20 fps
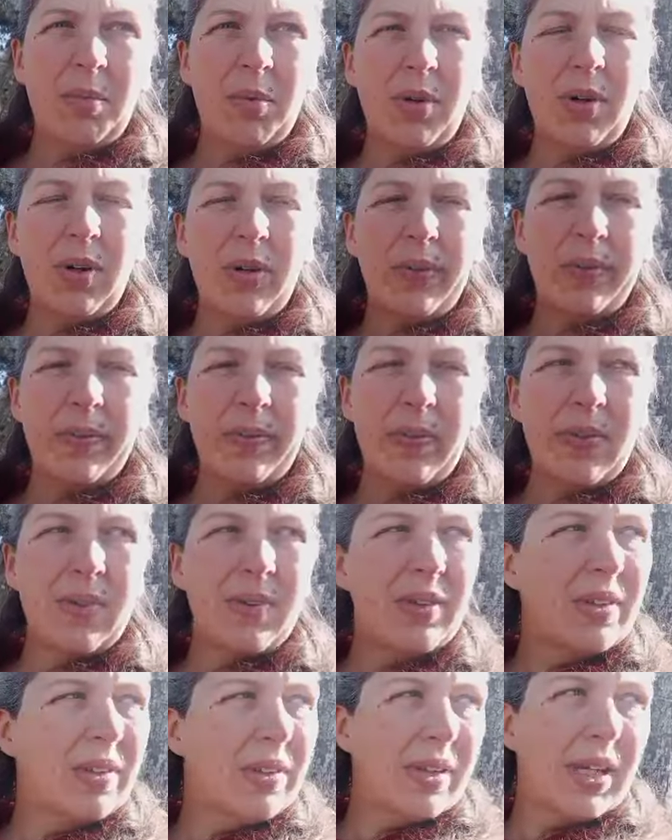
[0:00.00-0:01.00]
But
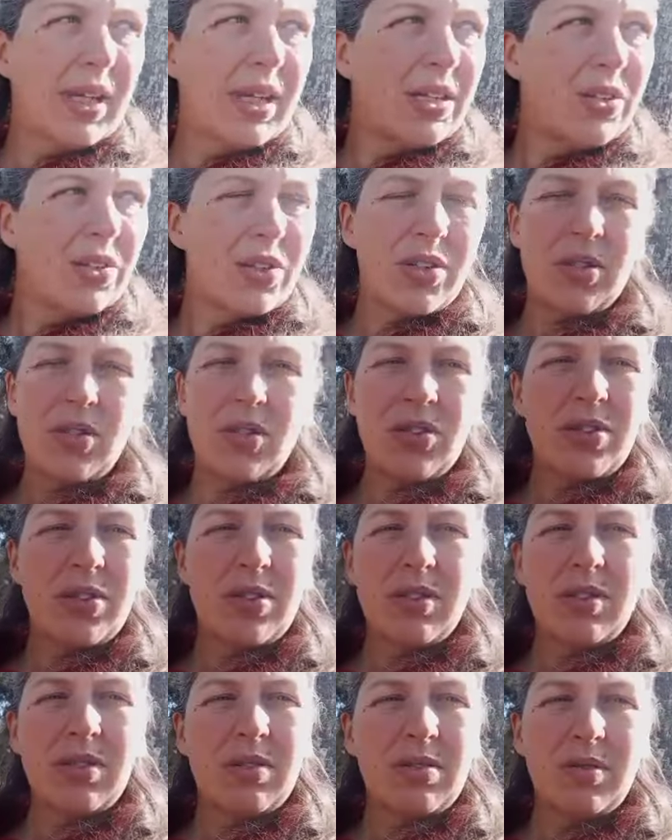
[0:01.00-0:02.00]
he just
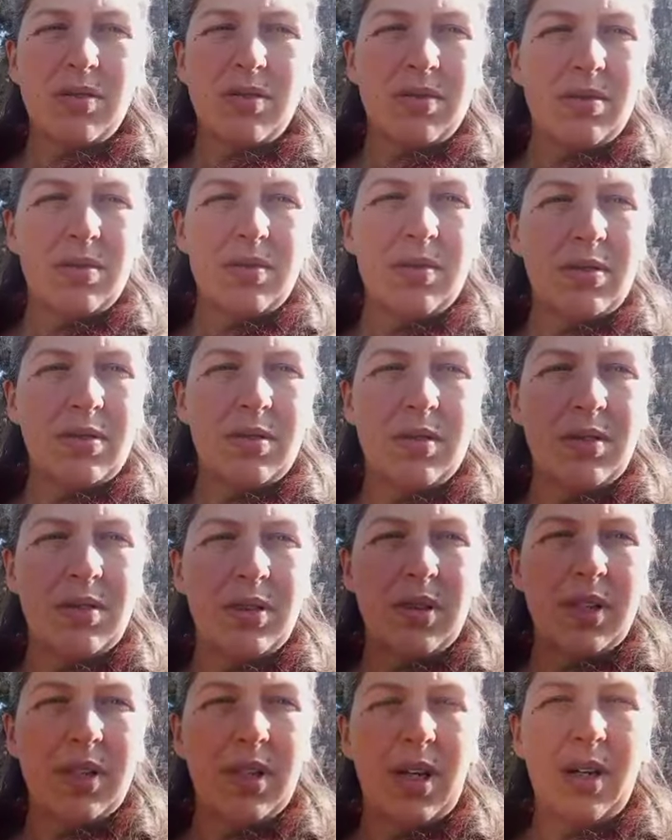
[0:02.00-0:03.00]
doesn't,
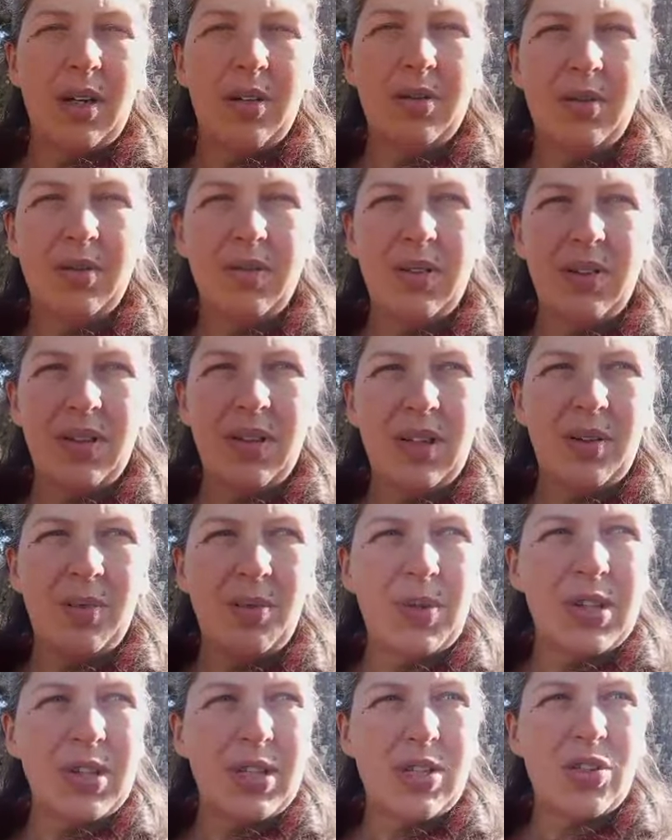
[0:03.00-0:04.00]
you know,
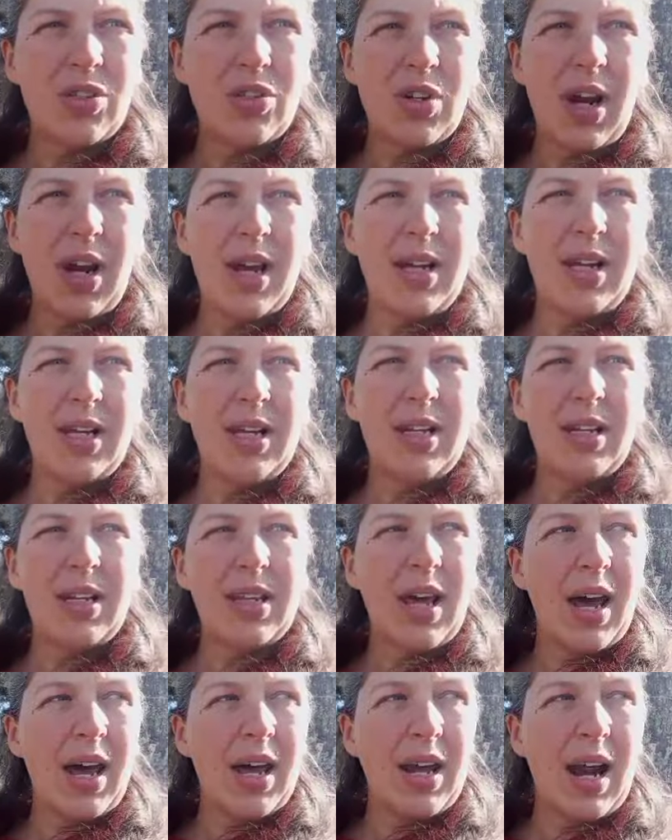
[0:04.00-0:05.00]
with his training
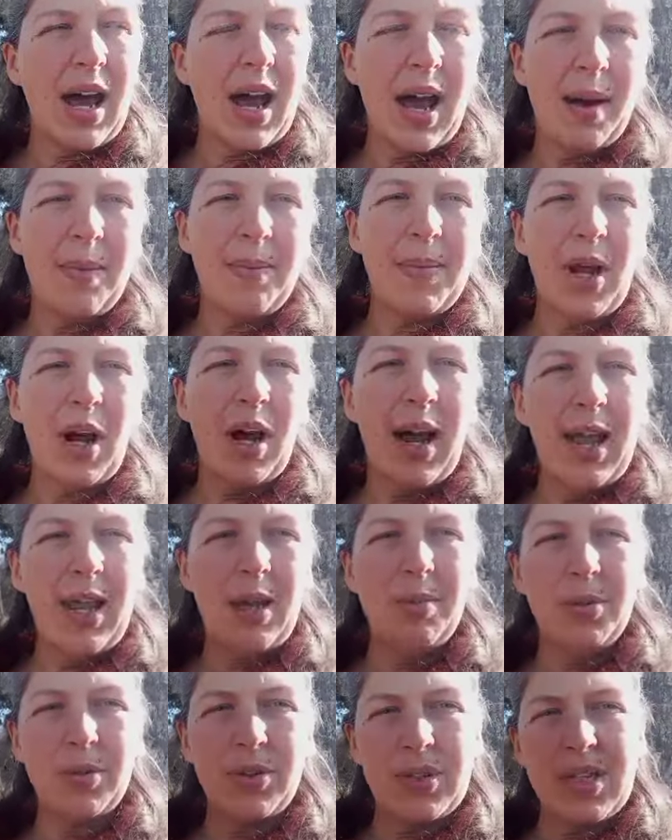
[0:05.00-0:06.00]
and that, and I'm not
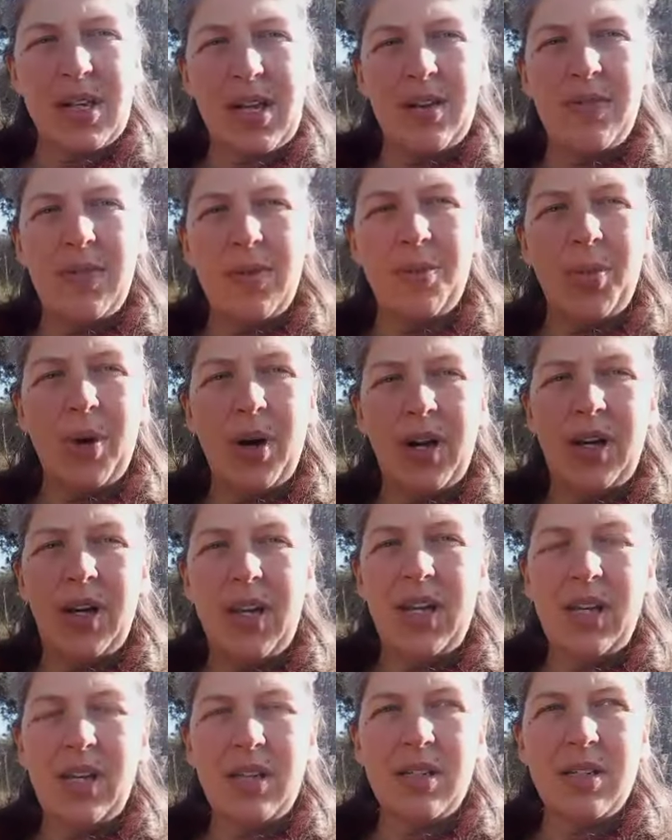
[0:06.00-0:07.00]
able to give him what he
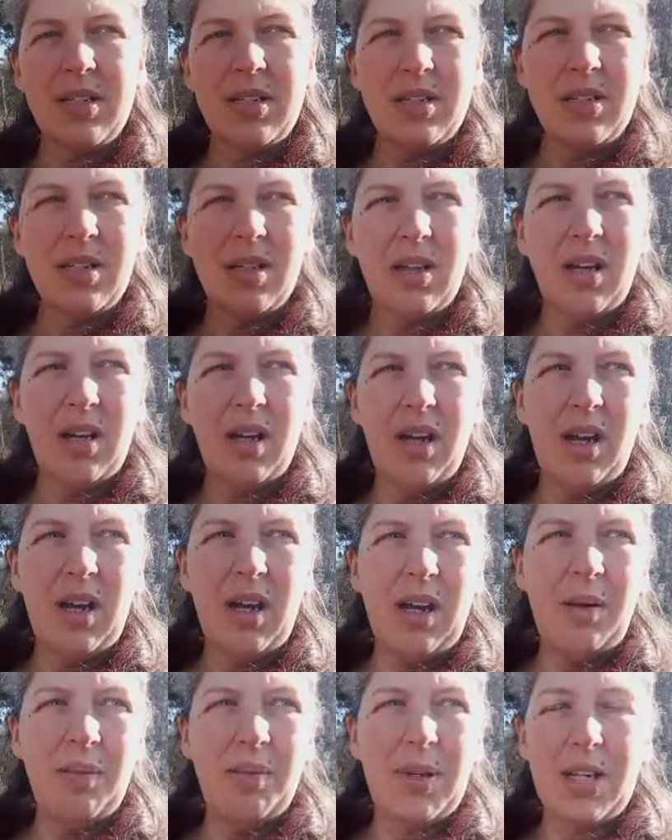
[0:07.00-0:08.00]
needs
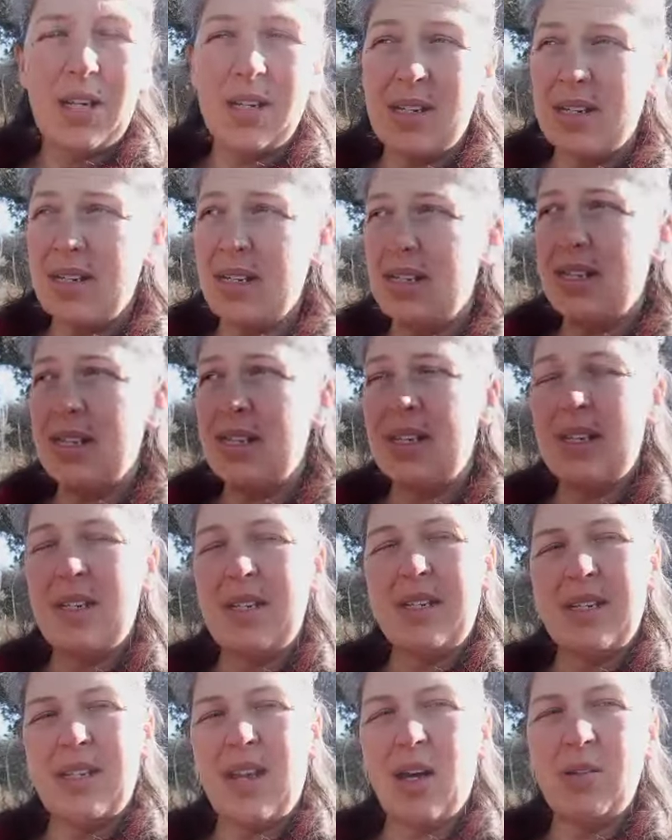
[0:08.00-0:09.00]
because
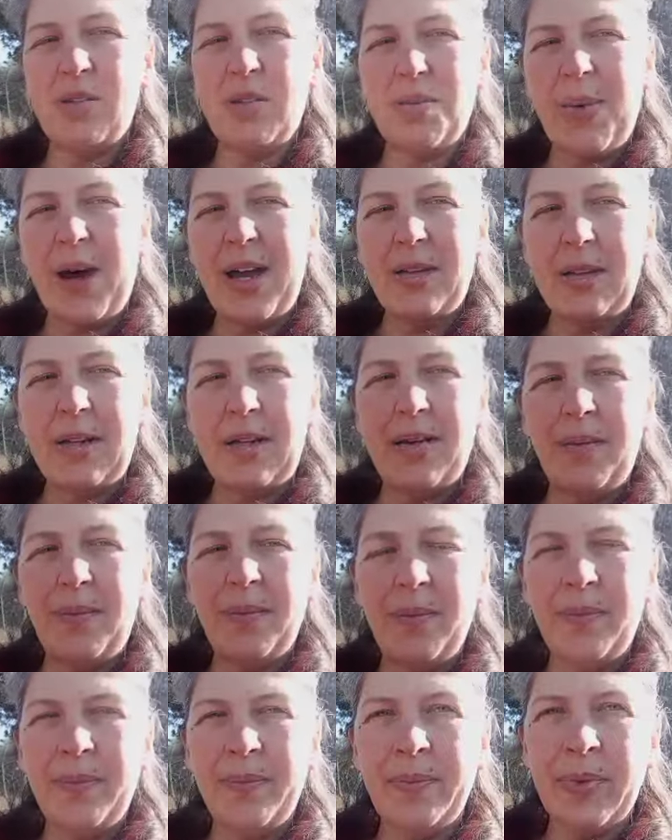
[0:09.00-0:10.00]
he's so
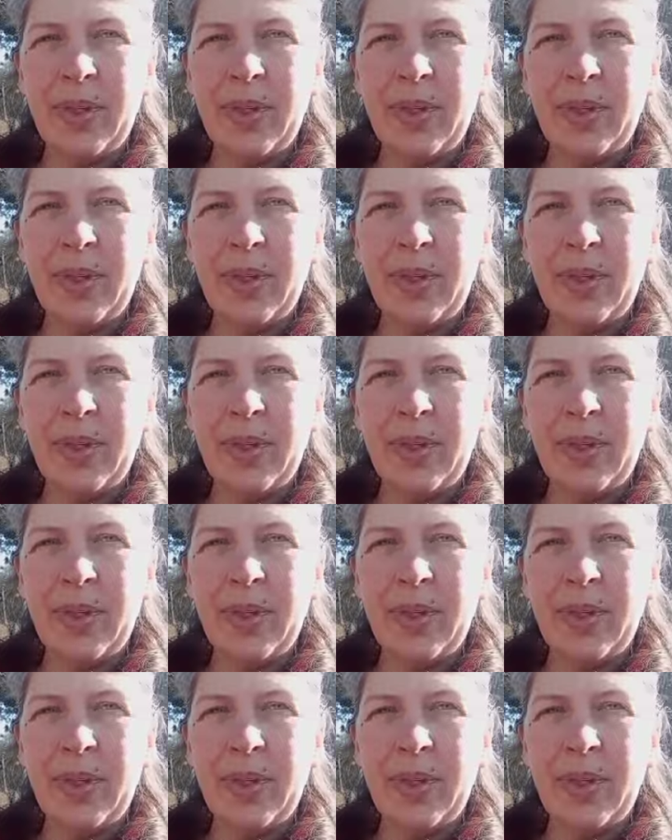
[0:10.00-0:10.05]
demanding,